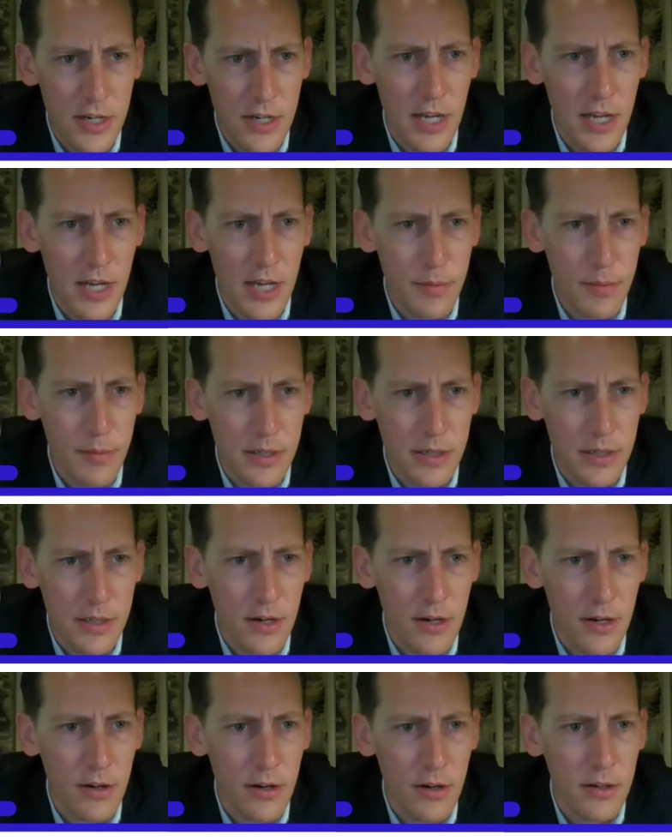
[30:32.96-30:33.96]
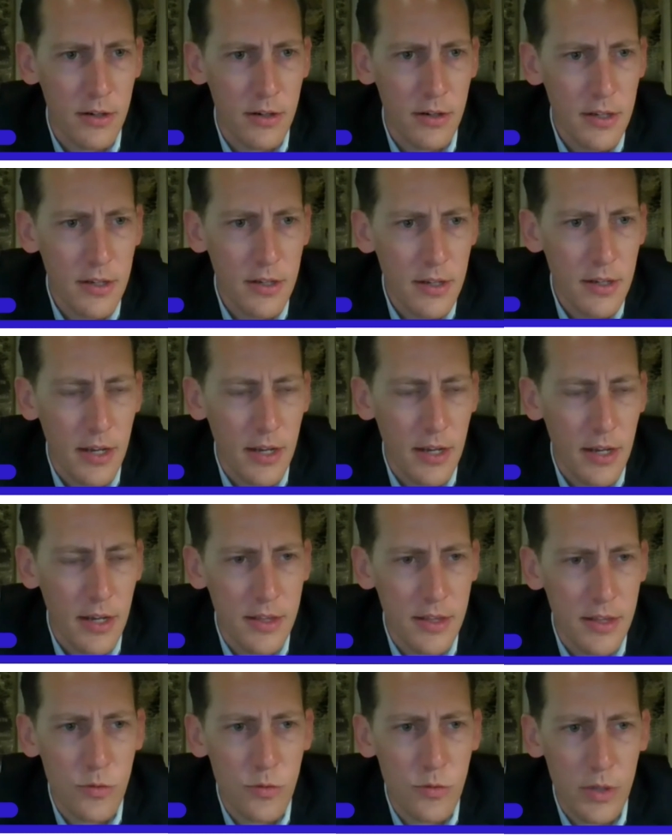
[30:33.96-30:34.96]
happening there, this is
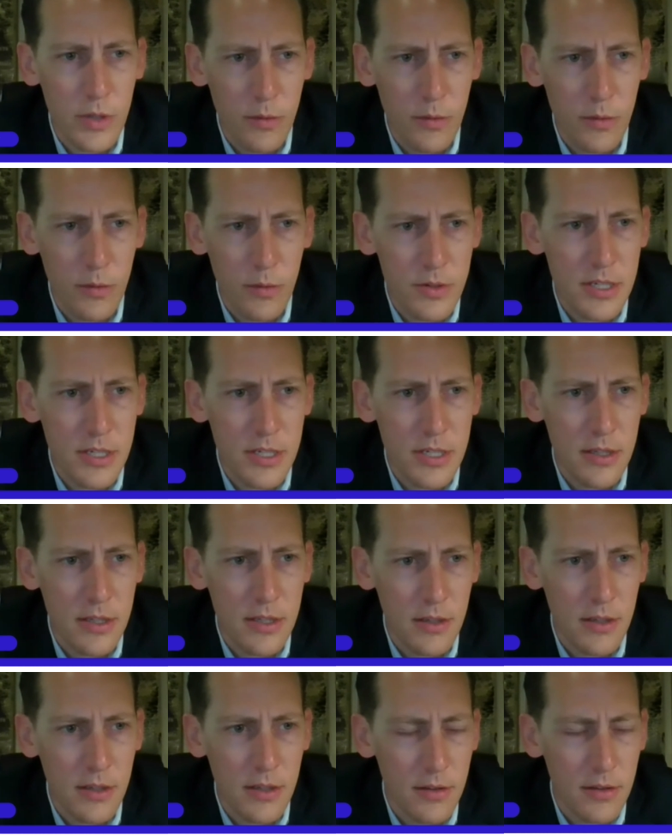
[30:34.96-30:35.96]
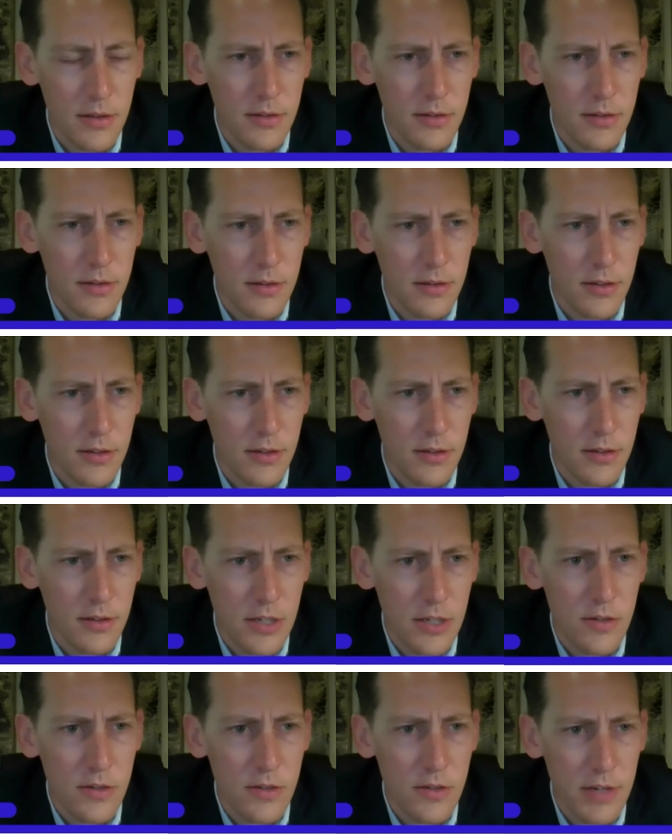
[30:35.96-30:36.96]
really where we're seeing the
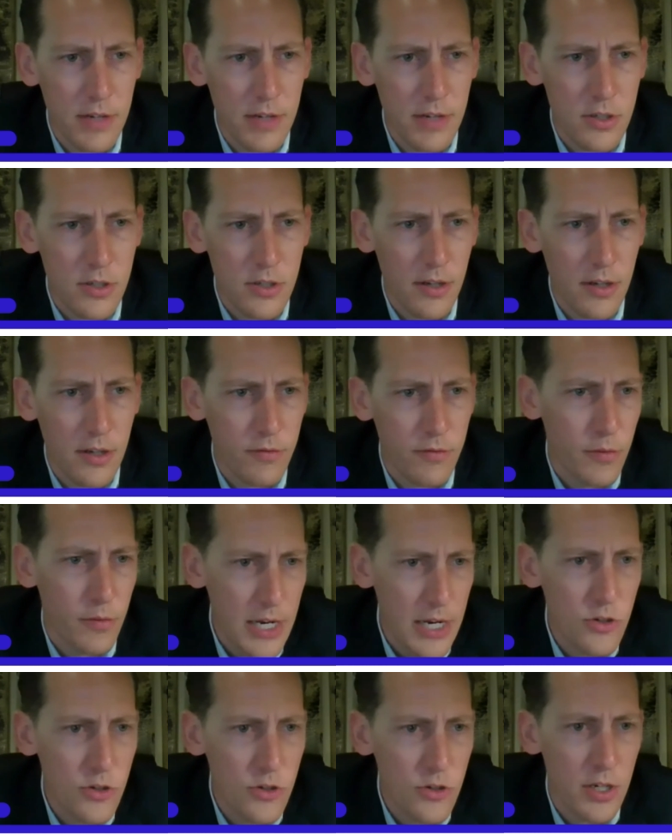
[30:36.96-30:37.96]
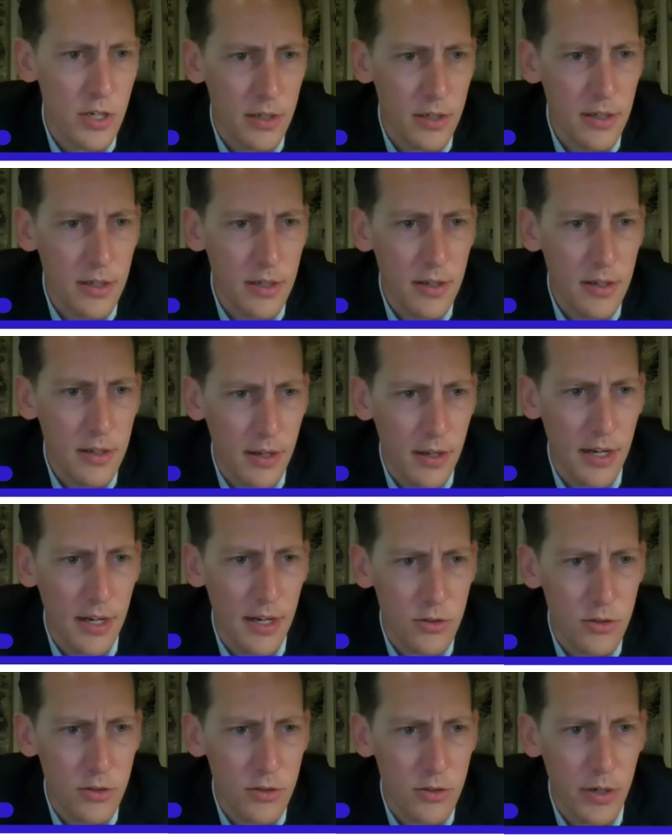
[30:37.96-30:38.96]
innovation come from Asia and now
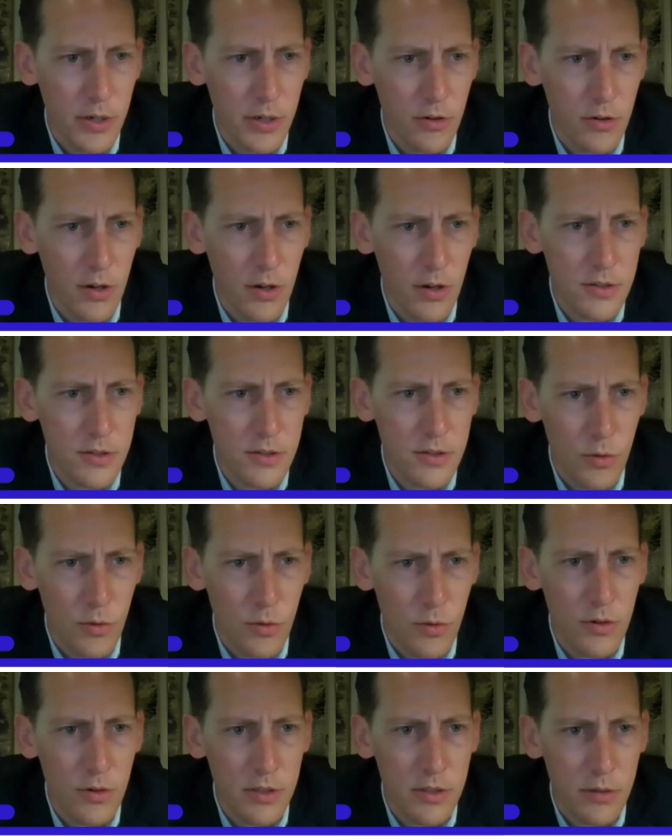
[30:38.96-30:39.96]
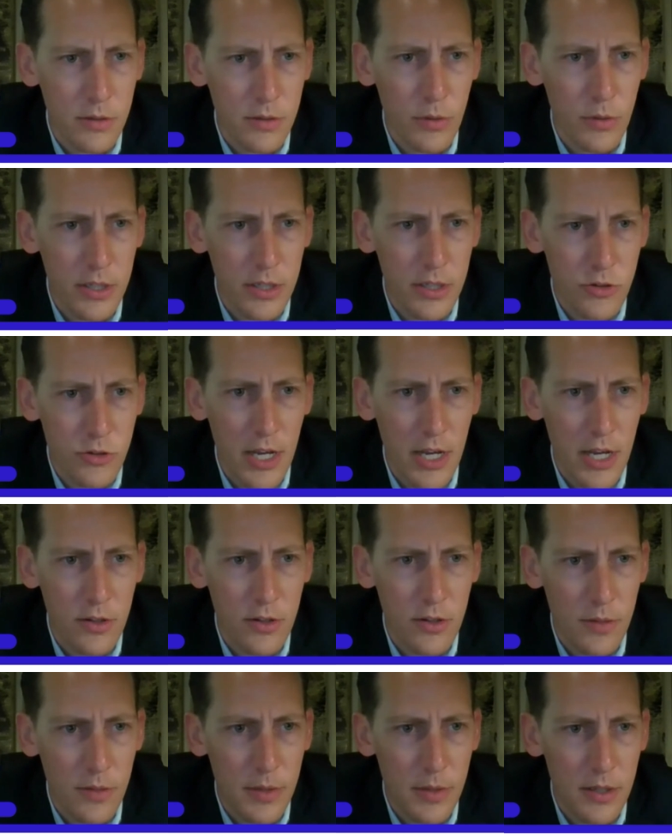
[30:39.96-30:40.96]
spread across the world and really
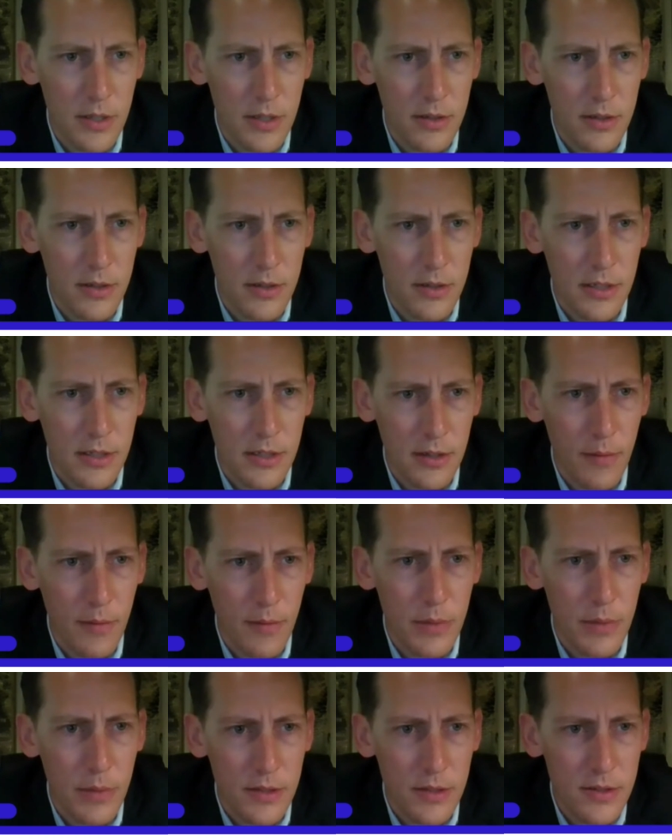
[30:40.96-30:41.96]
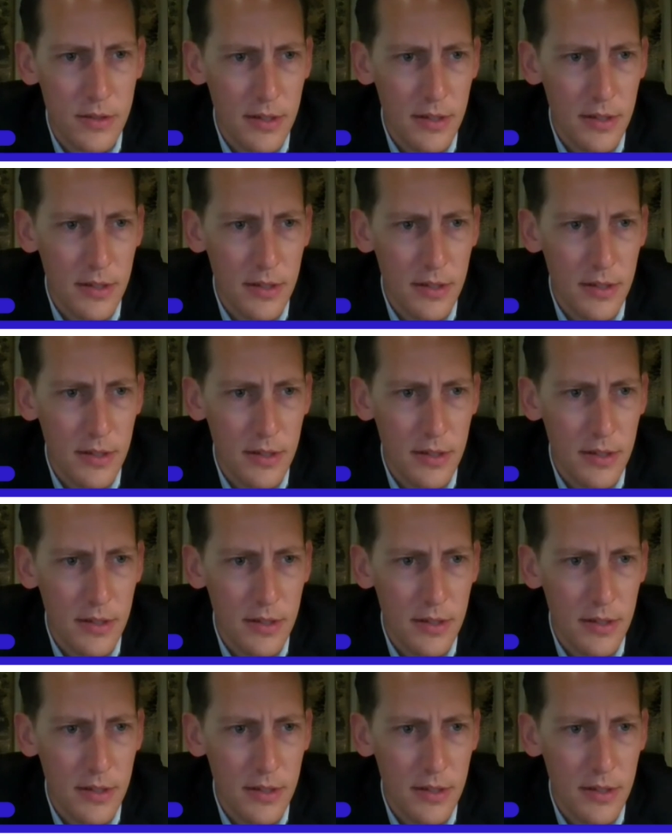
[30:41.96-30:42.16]
challenge some of the incumbents.